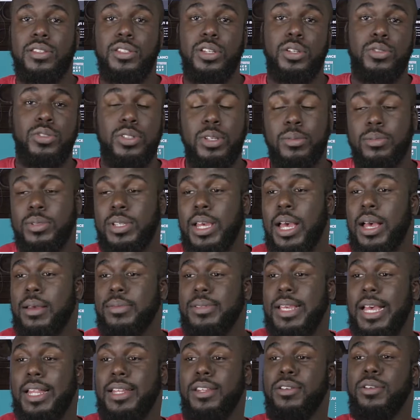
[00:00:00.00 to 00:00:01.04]
So
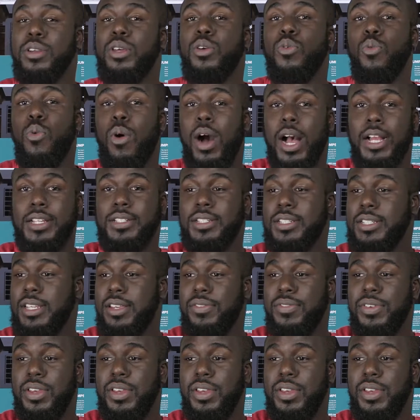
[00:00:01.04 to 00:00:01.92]
sometimes I literally watch T